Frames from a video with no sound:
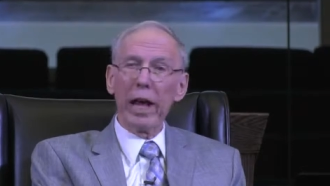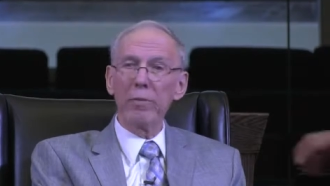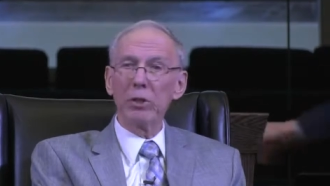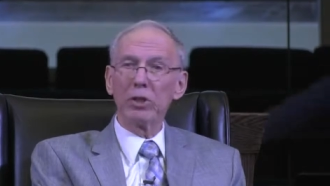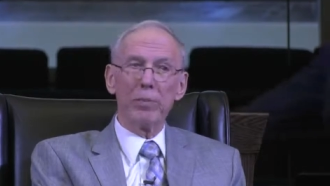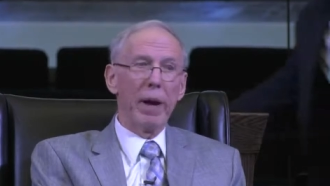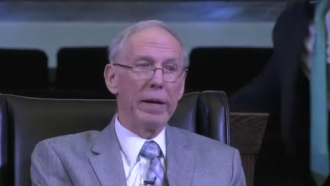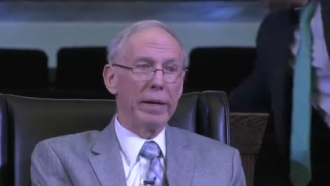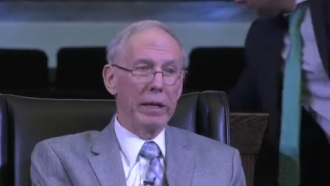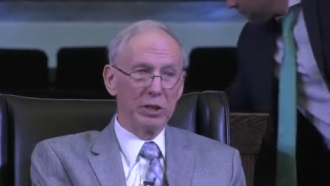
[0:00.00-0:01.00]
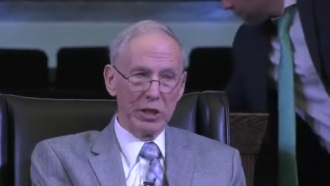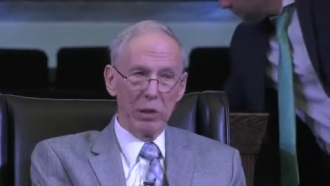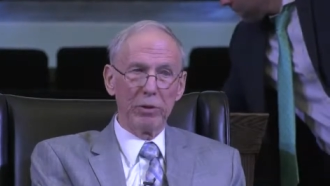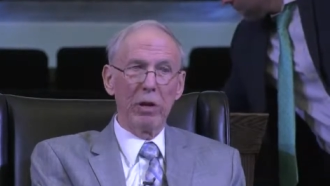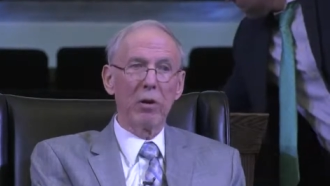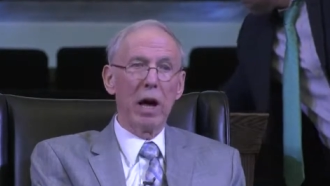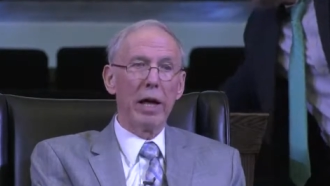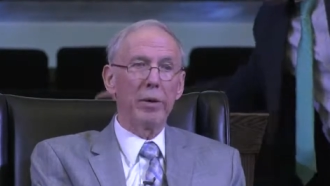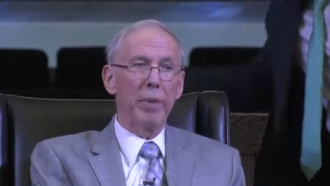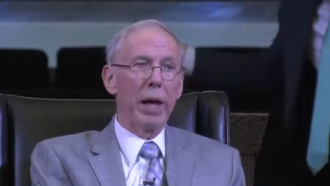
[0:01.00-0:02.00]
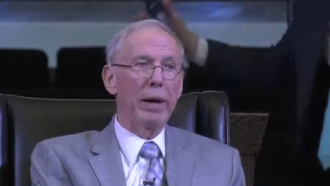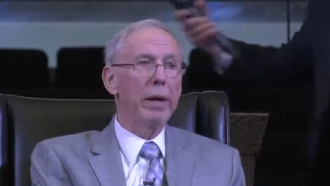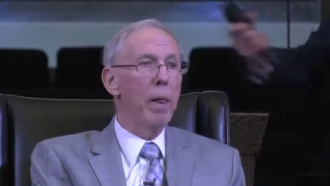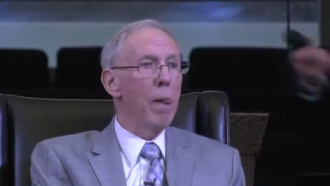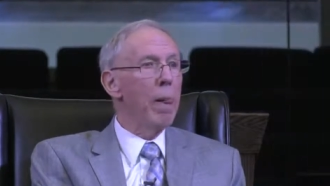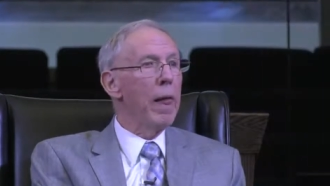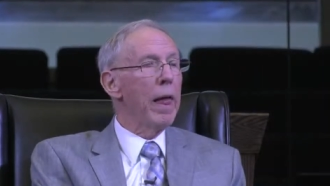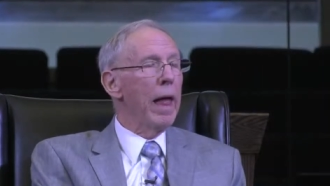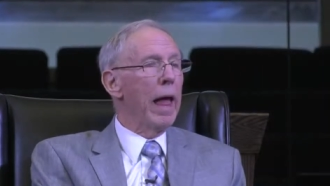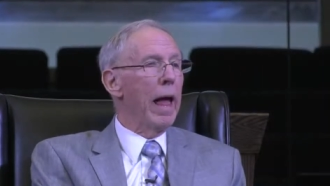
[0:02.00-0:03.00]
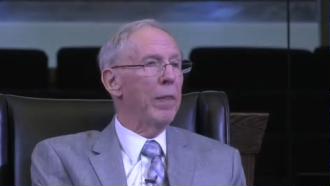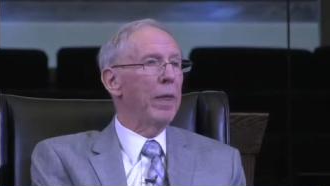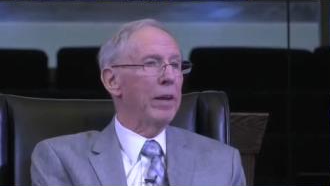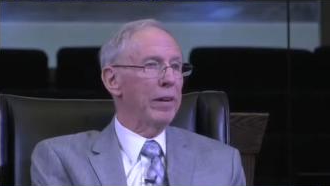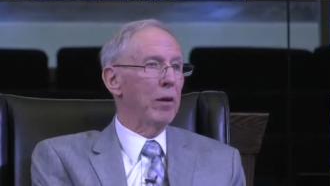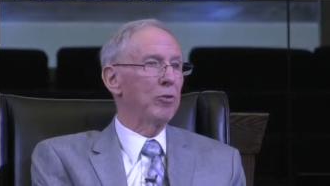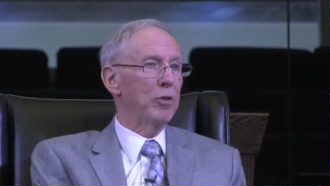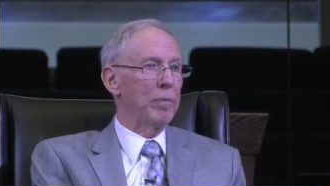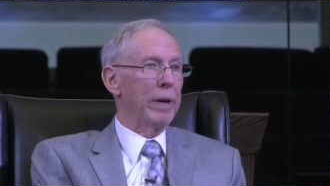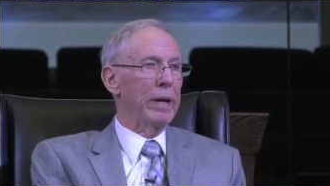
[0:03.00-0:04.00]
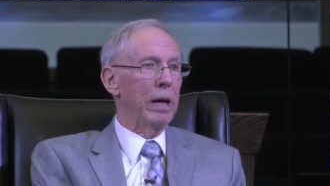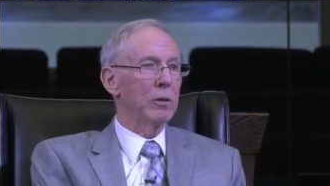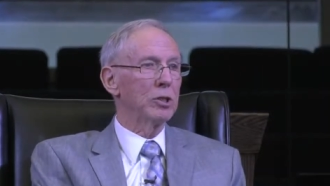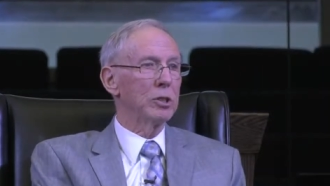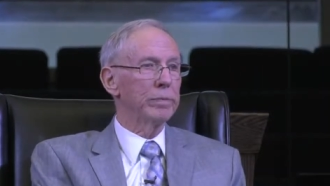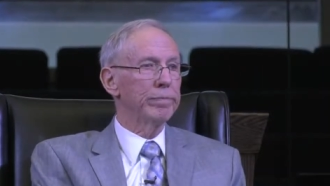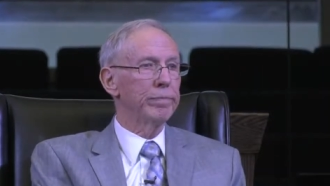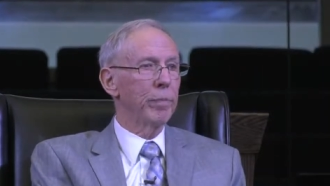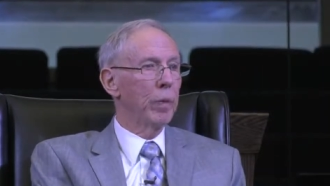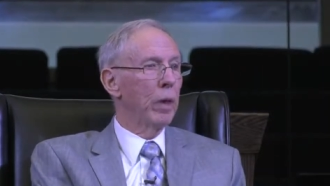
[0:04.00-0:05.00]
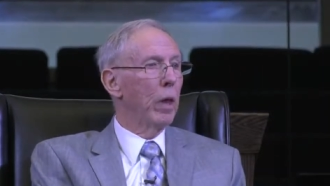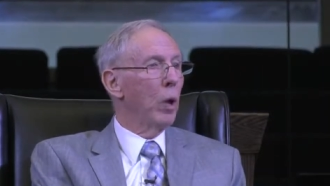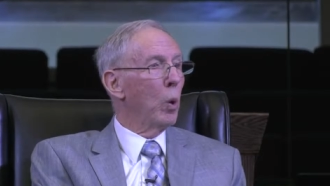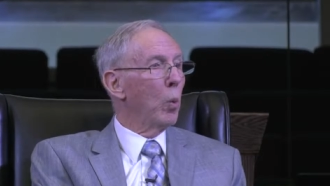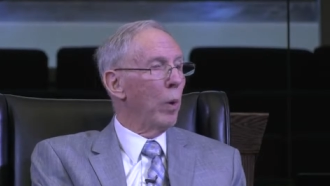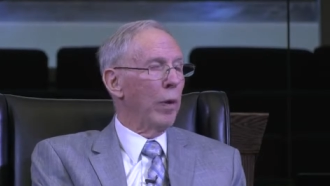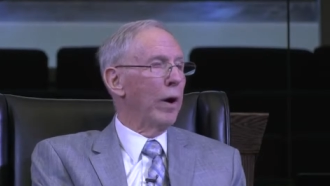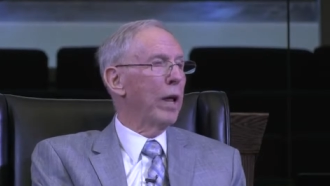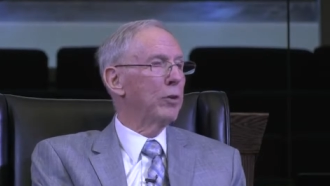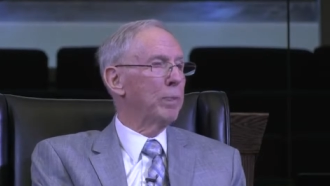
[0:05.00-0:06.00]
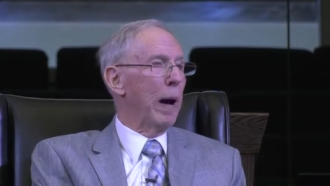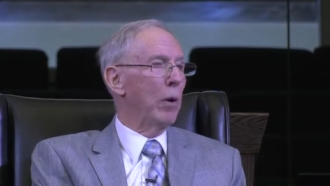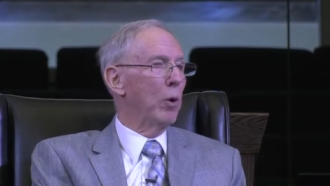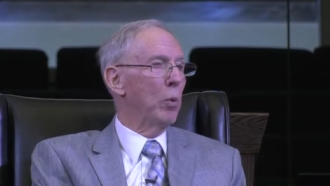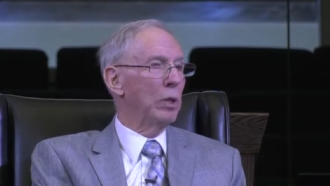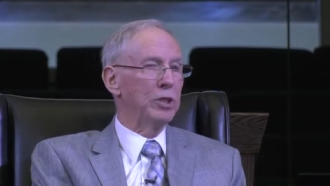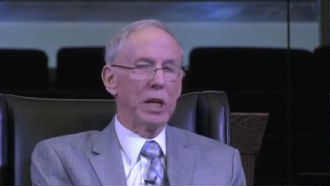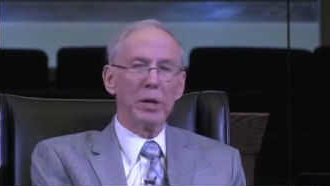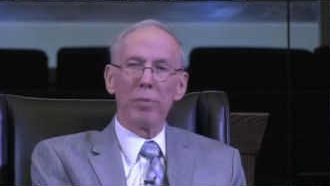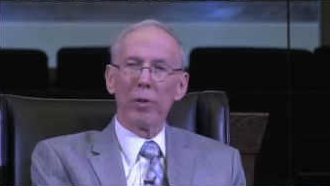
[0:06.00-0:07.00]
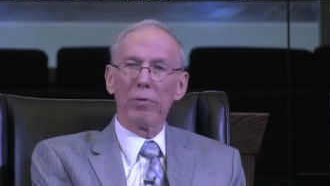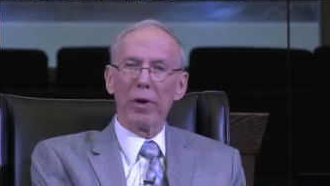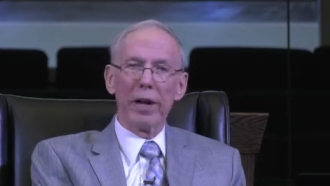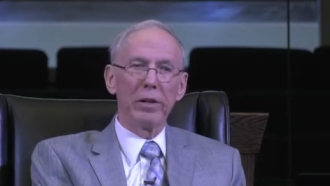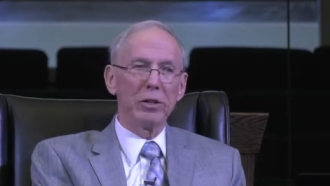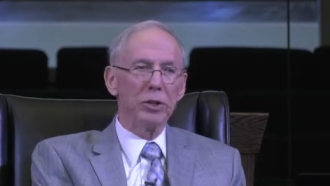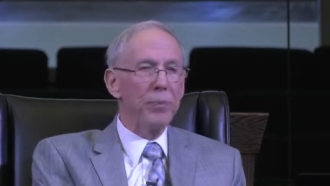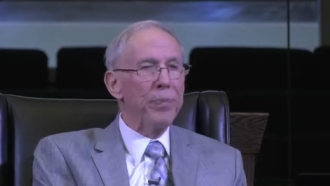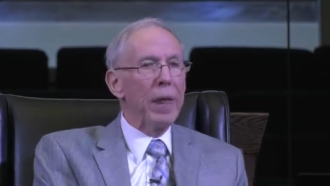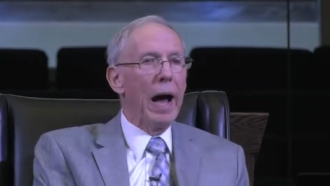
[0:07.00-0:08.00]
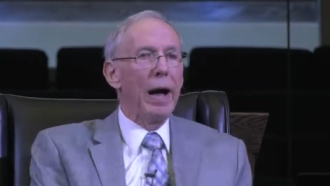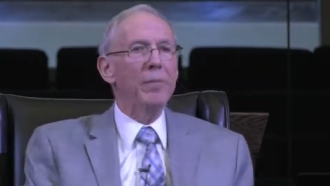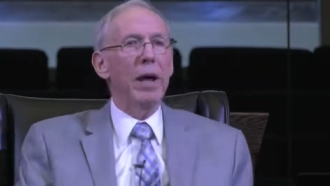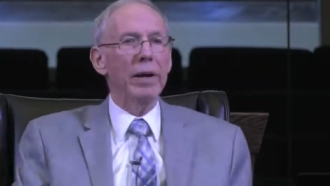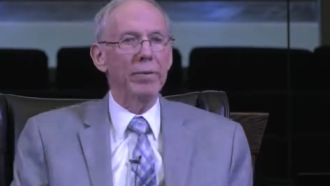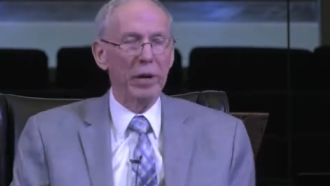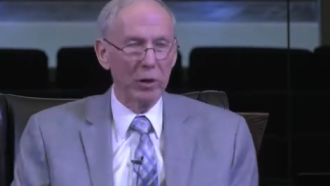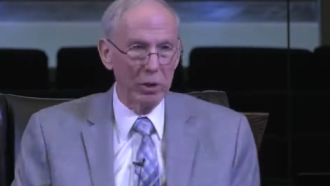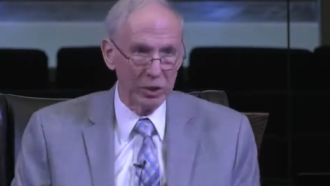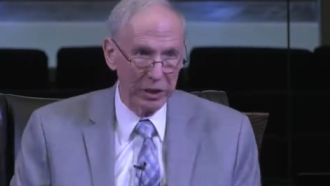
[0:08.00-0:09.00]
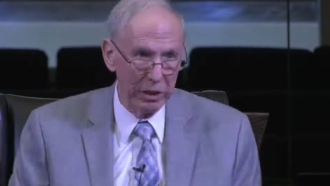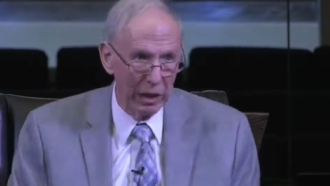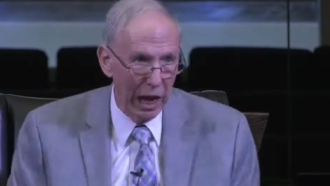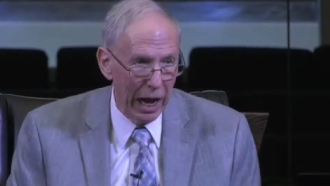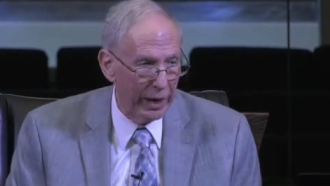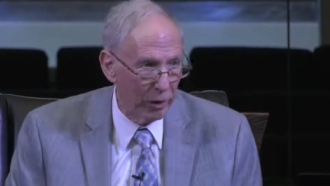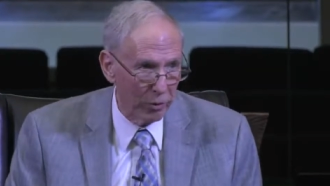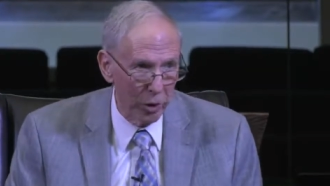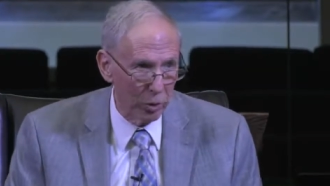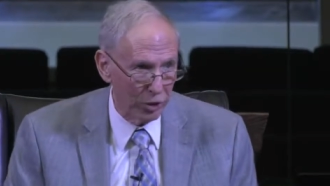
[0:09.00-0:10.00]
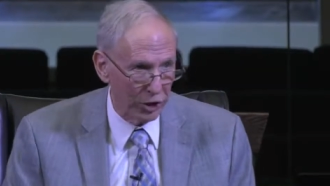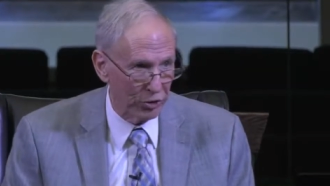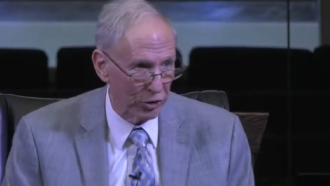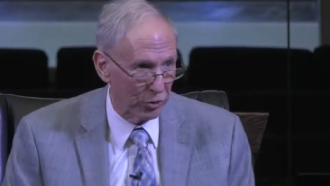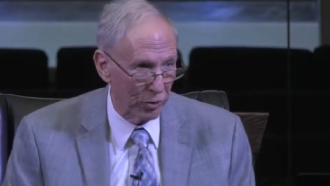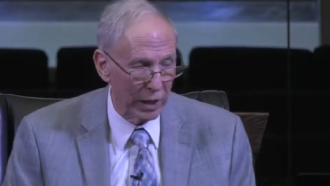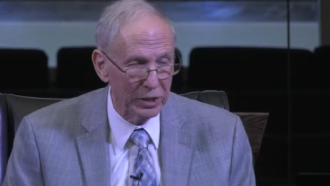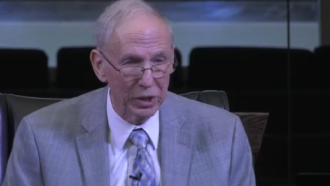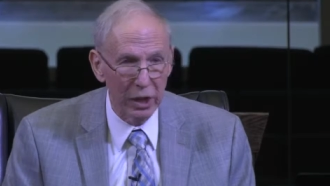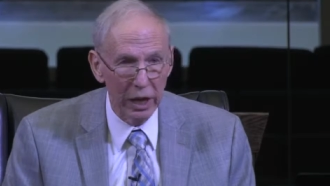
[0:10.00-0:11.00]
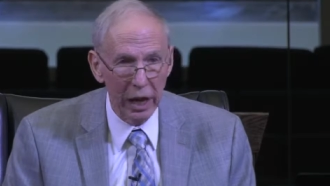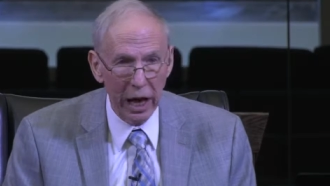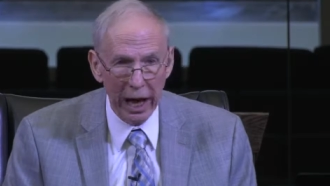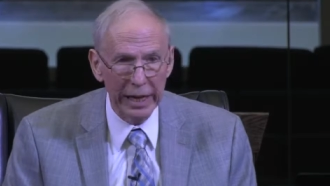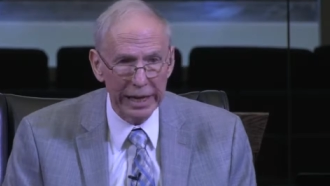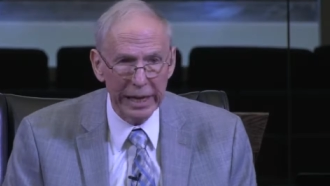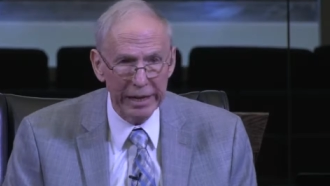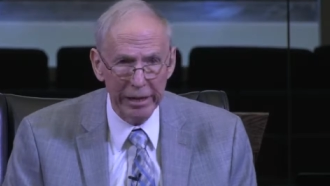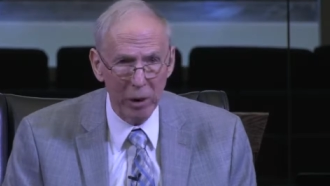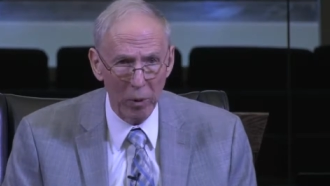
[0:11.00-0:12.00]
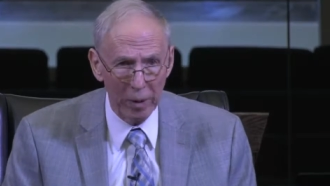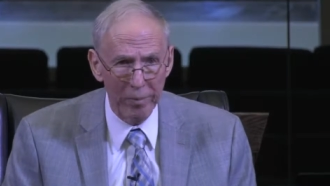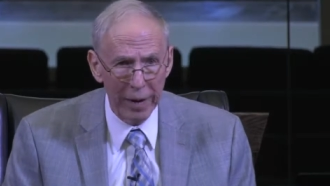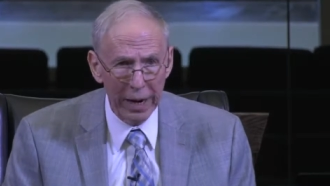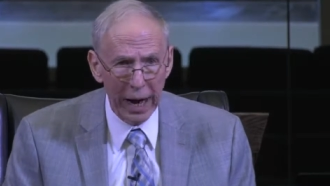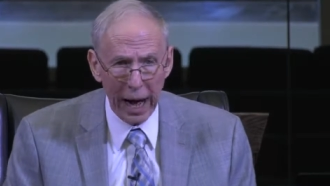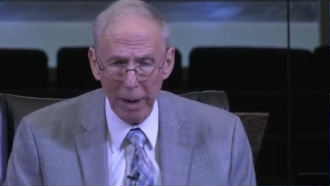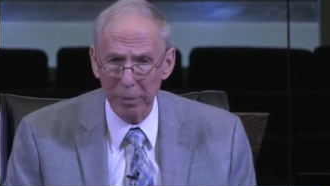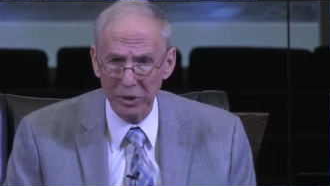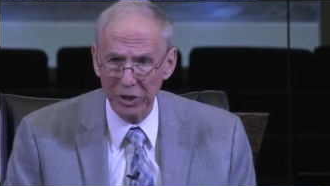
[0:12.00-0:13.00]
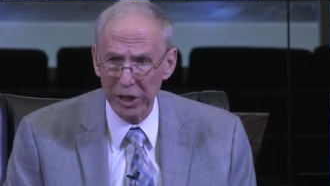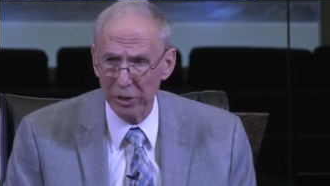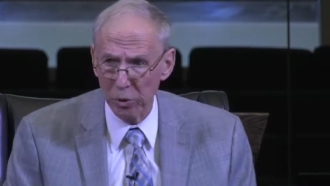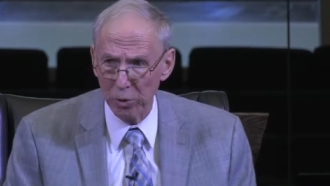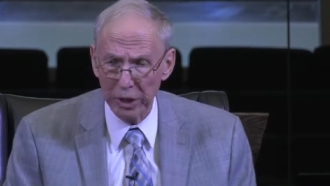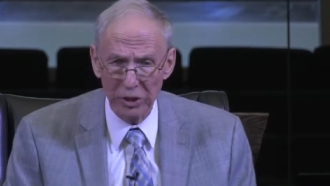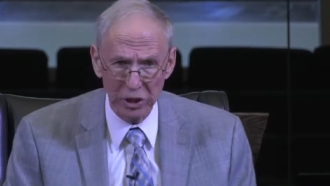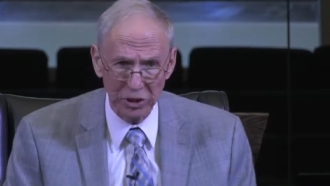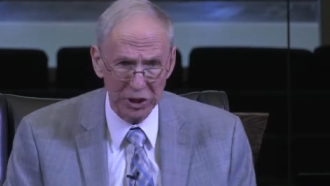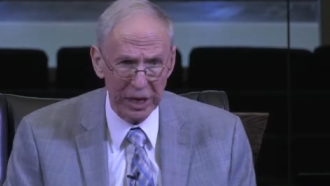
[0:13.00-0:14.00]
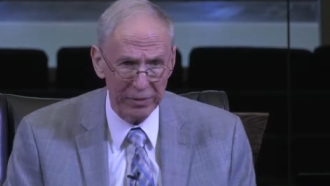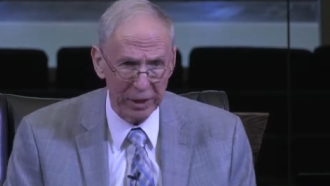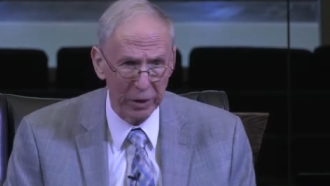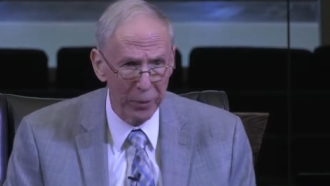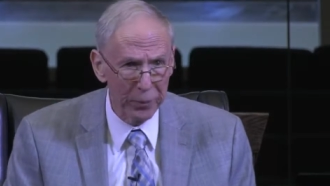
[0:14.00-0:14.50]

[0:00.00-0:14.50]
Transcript: gave you some ideas. Now tell God about it, and then tell somebody else. With our heads bowed, who would say, Brother Flanders, I'm not even a Christian. I don't know Jesus Christ. I need to know him. I'm a sinner who needs a Savior.